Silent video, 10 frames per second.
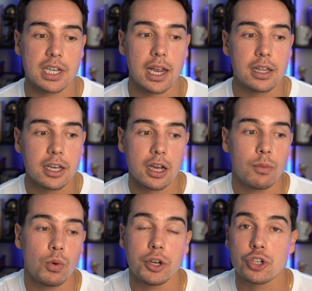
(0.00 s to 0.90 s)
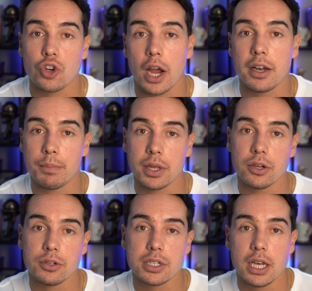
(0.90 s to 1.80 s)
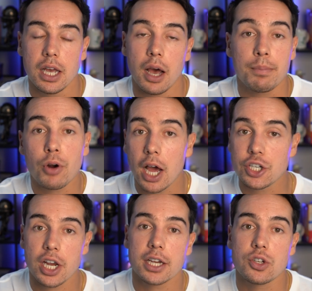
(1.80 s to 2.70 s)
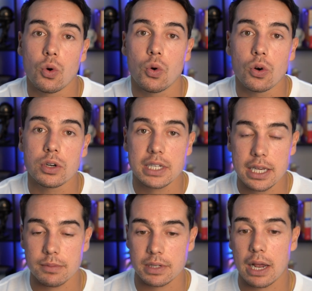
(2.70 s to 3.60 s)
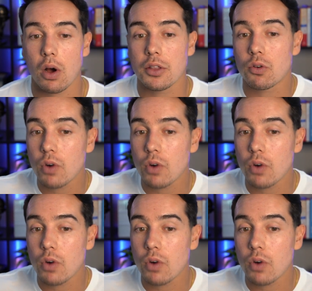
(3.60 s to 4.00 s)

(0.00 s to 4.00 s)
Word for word: inside ClickUp when you're trying to build uh, projects or teams. Now, on the